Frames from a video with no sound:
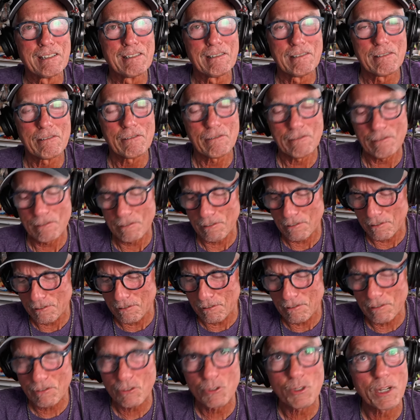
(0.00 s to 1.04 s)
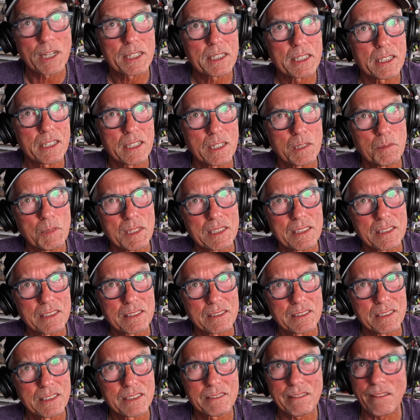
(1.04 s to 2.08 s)
Ooh, do I care about this
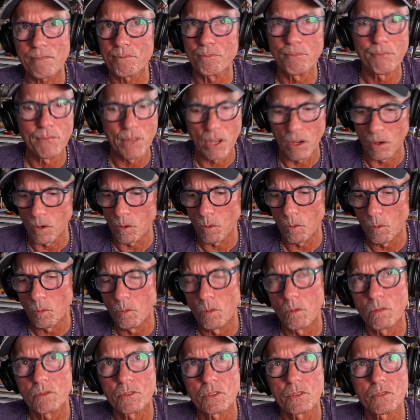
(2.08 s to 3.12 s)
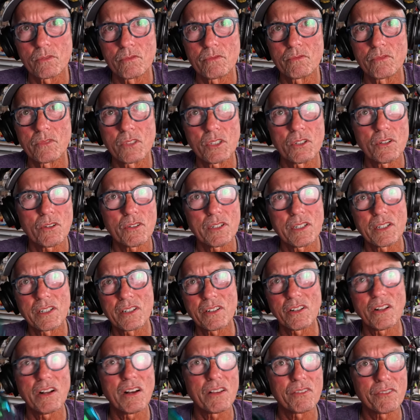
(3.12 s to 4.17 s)
lens? No, just, you don't need a
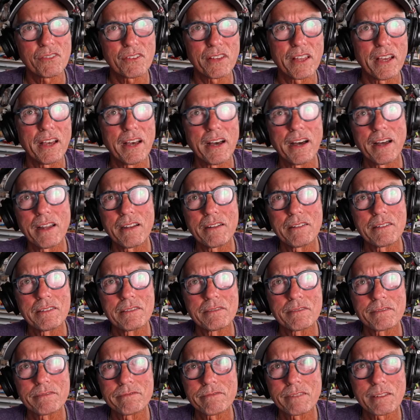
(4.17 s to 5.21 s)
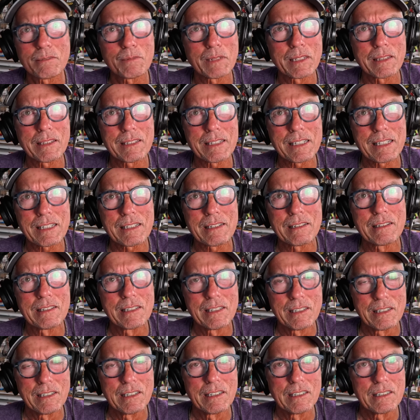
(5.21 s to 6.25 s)
cloth for that. What am I thinking?
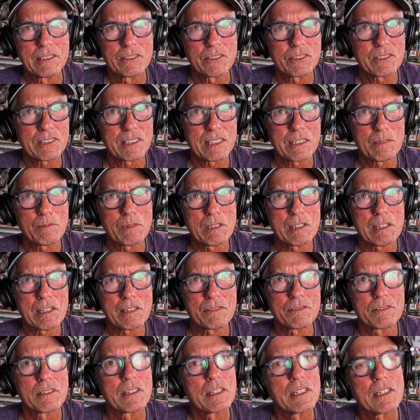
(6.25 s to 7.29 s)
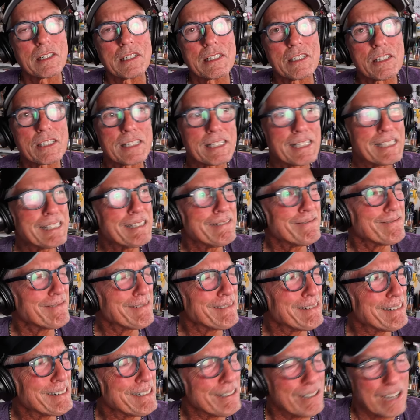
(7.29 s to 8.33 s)
Just get them off. Just get them
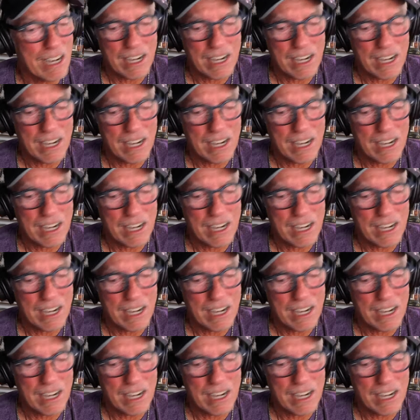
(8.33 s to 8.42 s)
off.